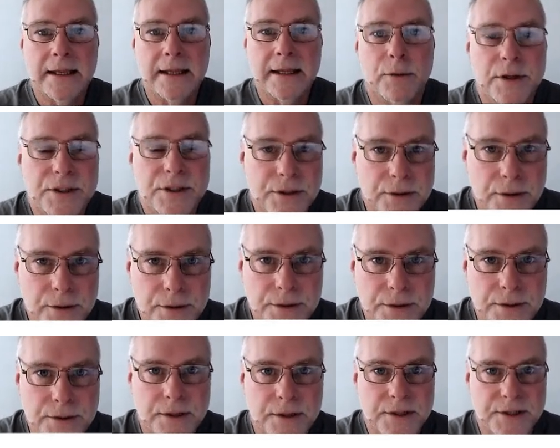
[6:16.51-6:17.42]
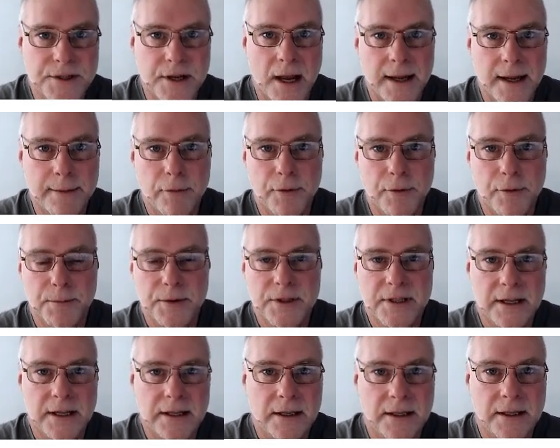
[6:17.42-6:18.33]
that was used to disable the
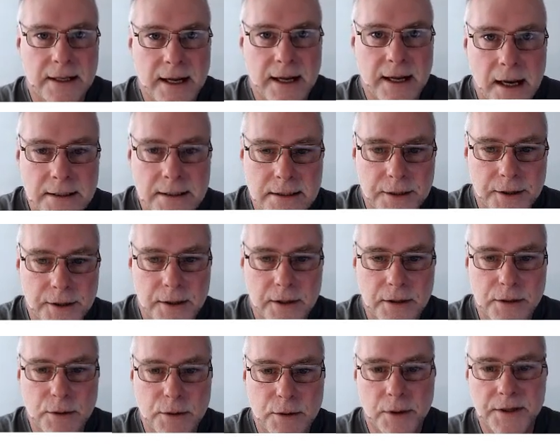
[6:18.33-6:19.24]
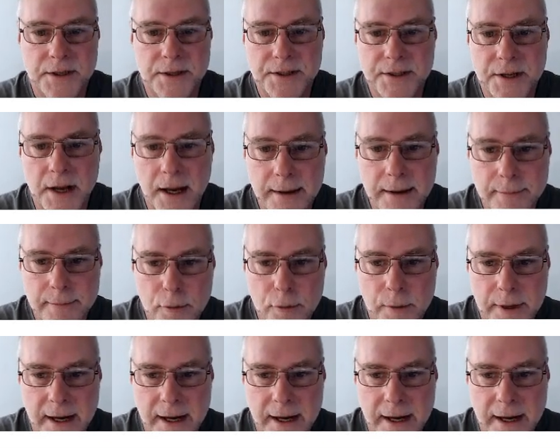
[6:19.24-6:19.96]
particular car circuit you want to disable.